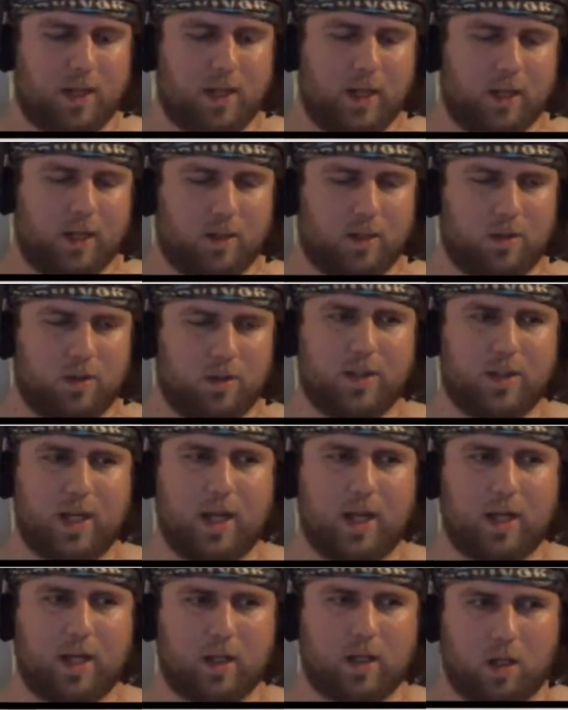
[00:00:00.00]
do
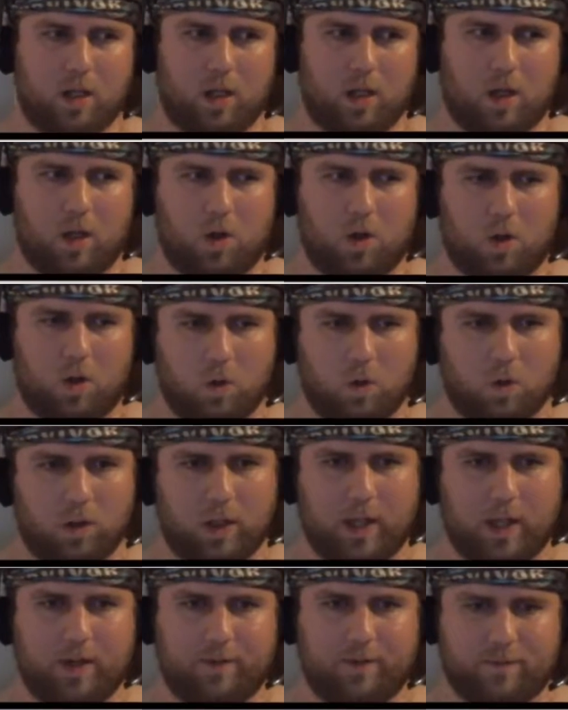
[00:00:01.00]
take a whole
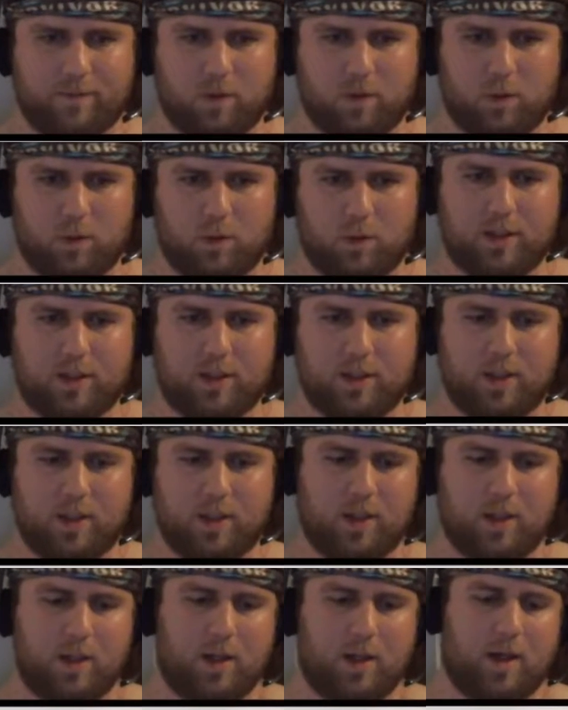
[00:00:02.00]
lot of focus,
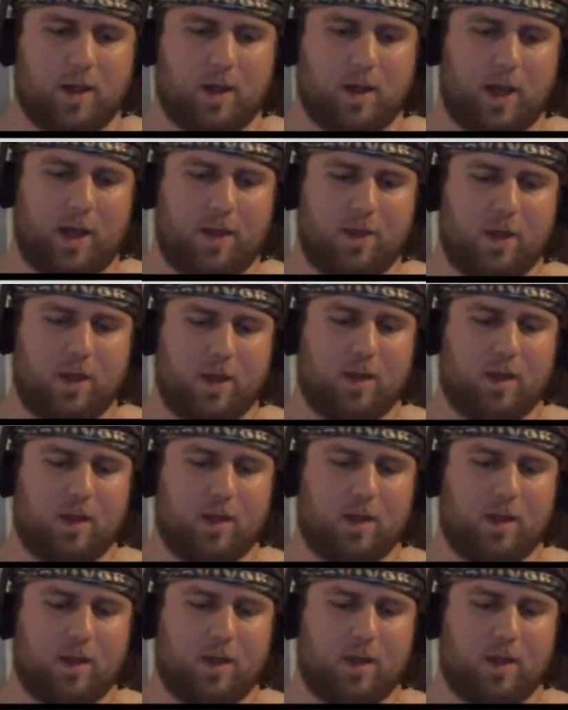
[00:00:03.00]
and then